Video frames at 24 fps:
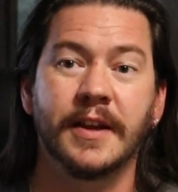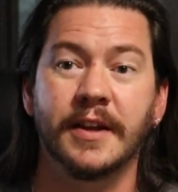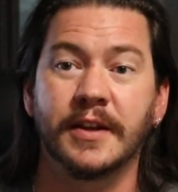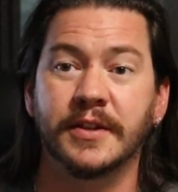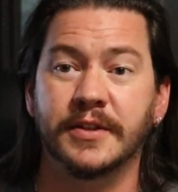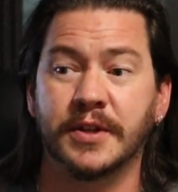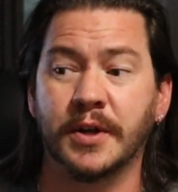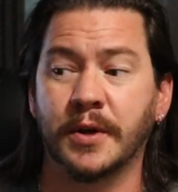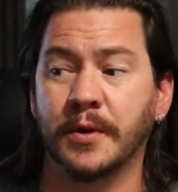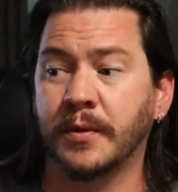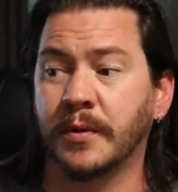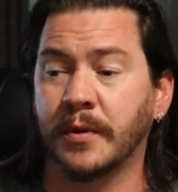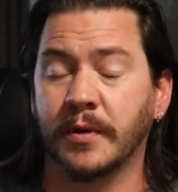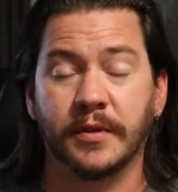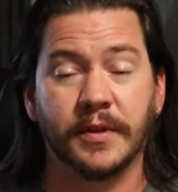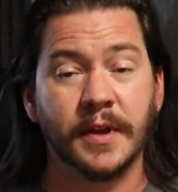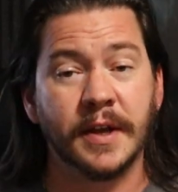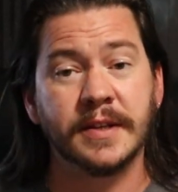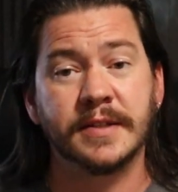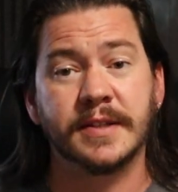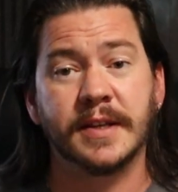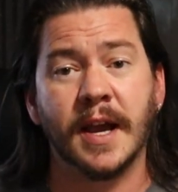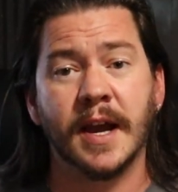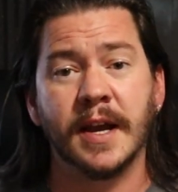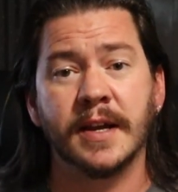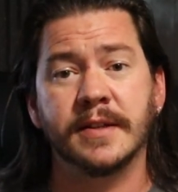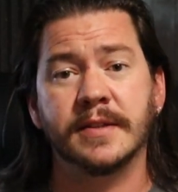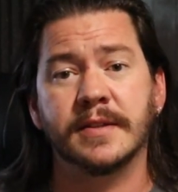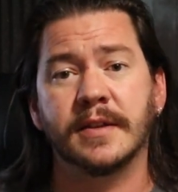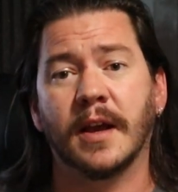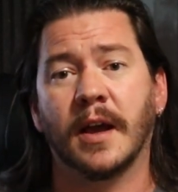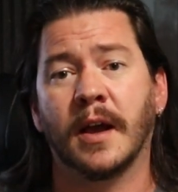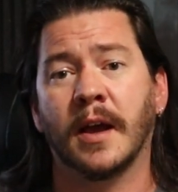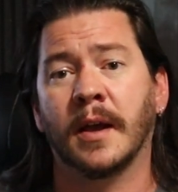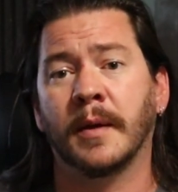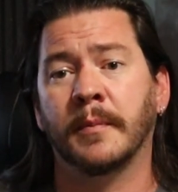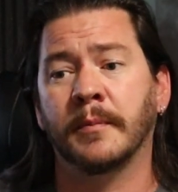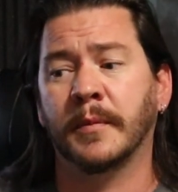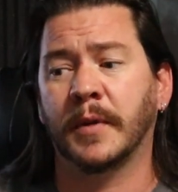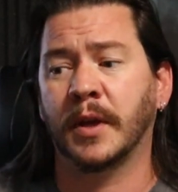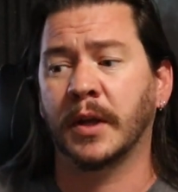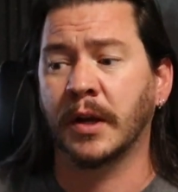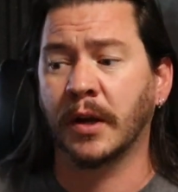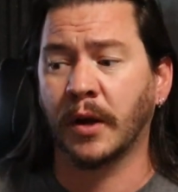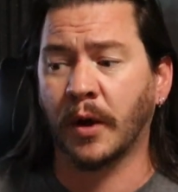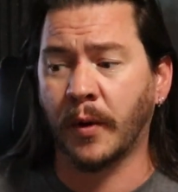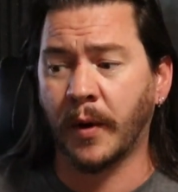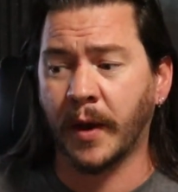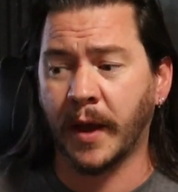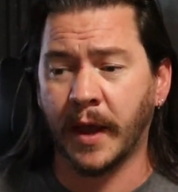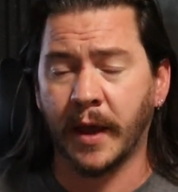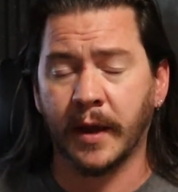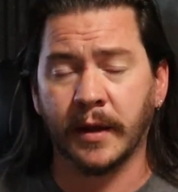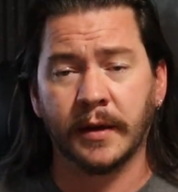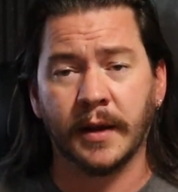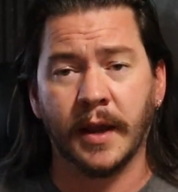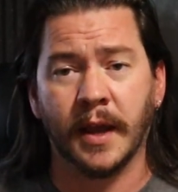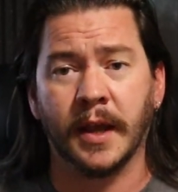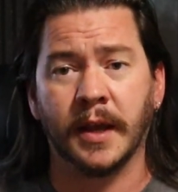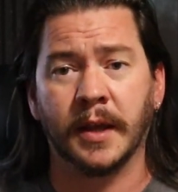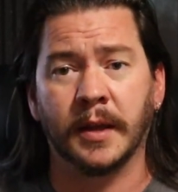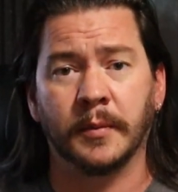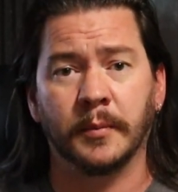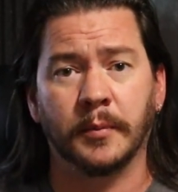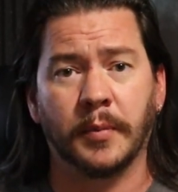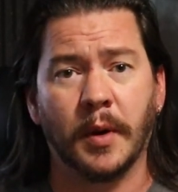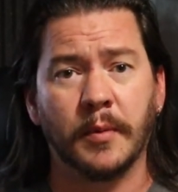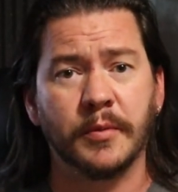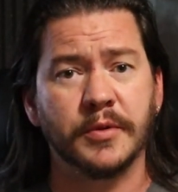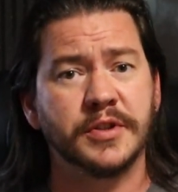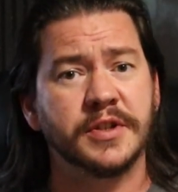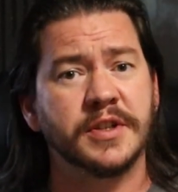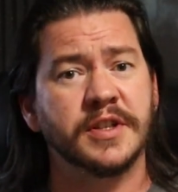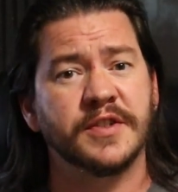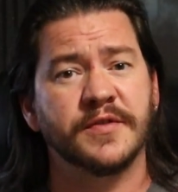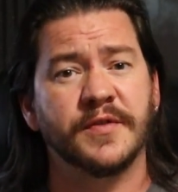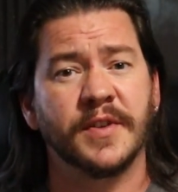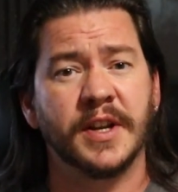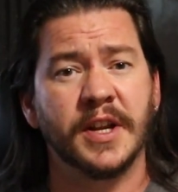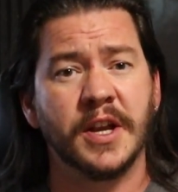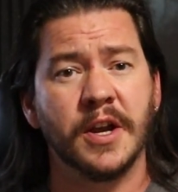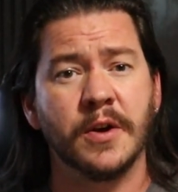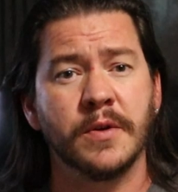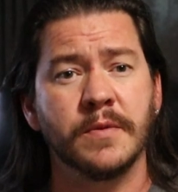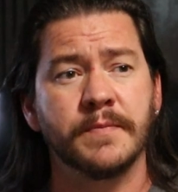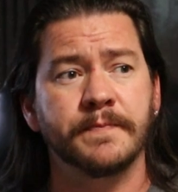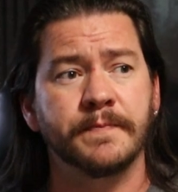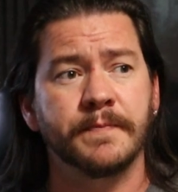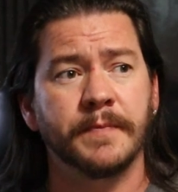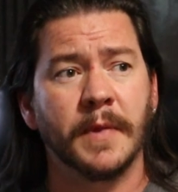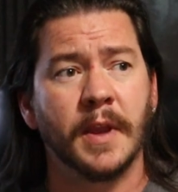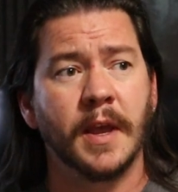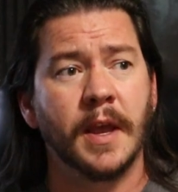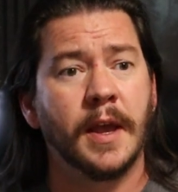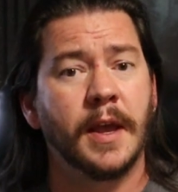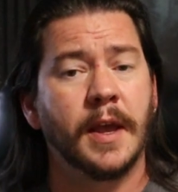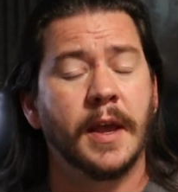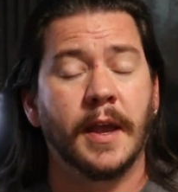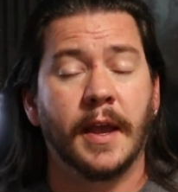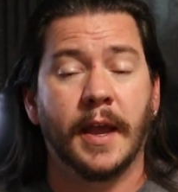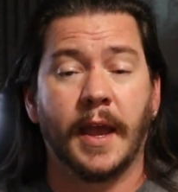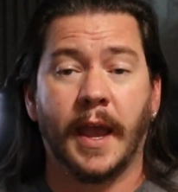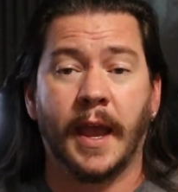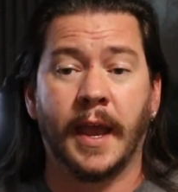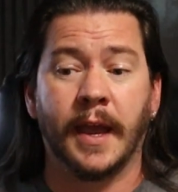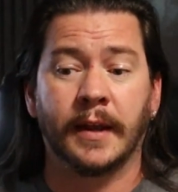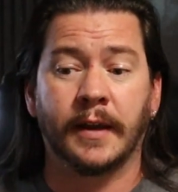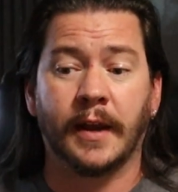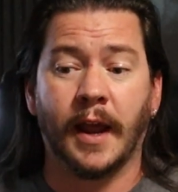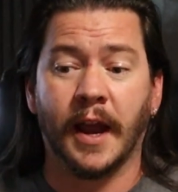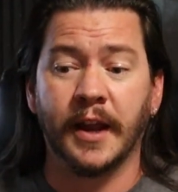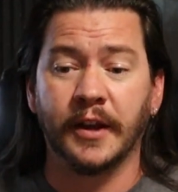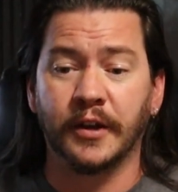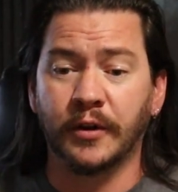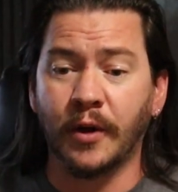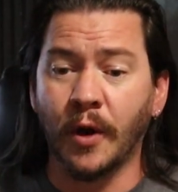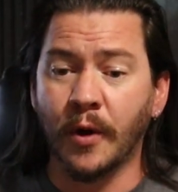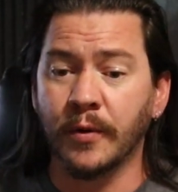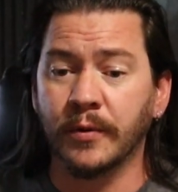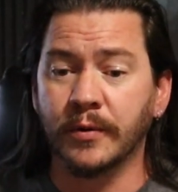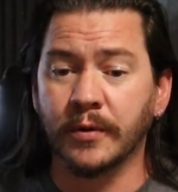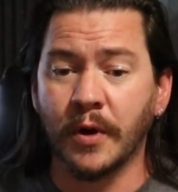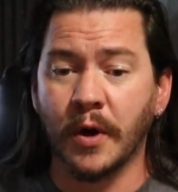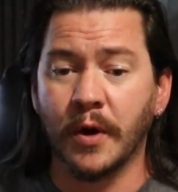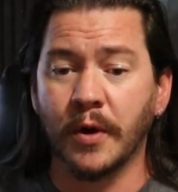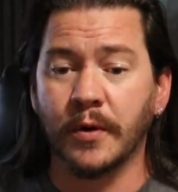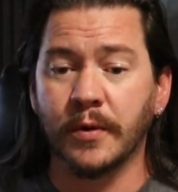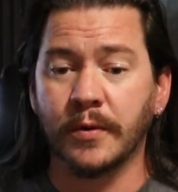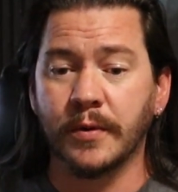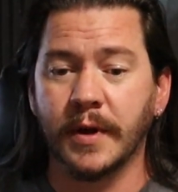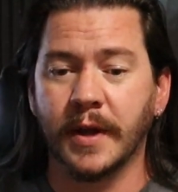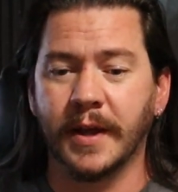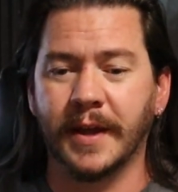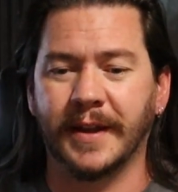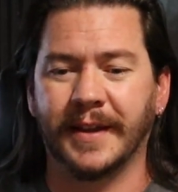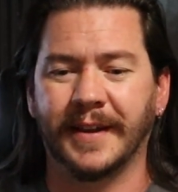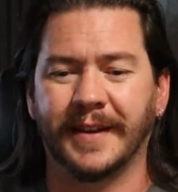So thanks guys. I'm gonna go ahead and publish this video, and I don't know